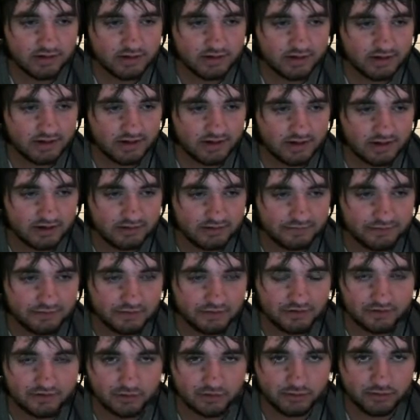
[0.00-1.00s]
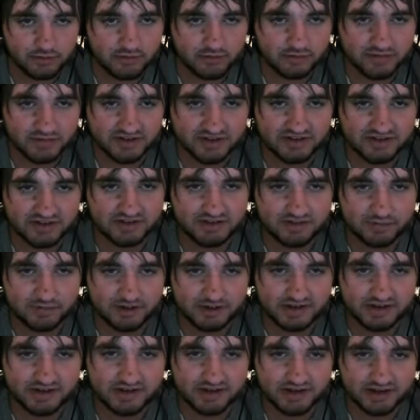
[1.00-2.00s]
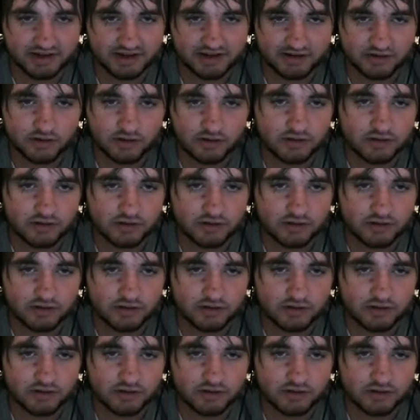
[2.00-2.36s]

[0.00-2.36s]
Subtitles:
The first order of business that we can take care